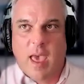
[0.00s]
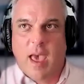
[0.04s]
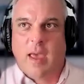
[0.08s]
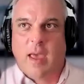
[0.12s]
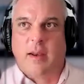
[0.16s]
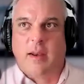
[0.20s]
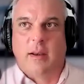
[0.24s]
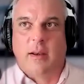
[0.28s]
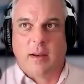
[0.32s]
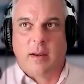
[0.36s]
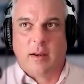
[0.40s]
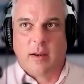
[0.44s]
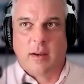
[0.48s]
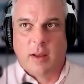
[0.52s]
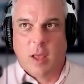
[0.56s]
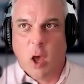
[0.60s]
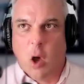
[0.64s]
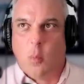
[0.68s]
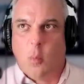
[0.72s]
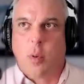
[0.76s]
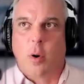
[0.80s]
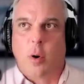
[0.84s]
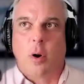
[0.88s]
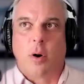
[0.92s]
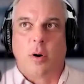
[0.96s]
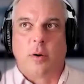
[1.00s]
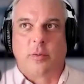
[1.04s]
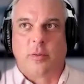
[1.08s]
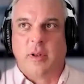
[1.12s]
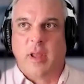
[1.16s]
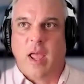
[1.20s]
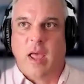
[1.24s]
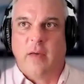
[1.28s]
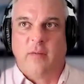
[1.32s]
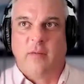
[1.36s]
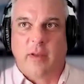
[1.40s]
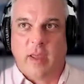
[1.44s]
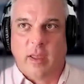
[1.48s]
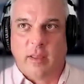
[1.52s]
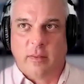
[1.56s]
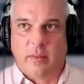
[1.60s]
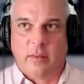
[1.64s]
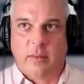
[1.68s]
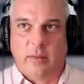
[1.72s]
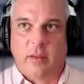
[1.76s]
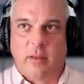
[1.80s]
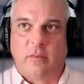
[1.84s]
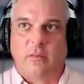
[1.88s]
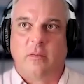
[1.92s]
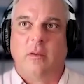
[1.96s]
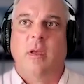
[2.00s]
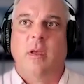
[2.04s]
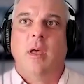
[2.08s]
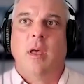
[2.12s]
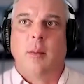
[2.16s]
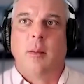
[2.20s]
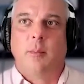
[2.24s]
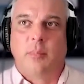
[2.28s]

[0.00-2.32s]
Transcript: do that and help her navigate this.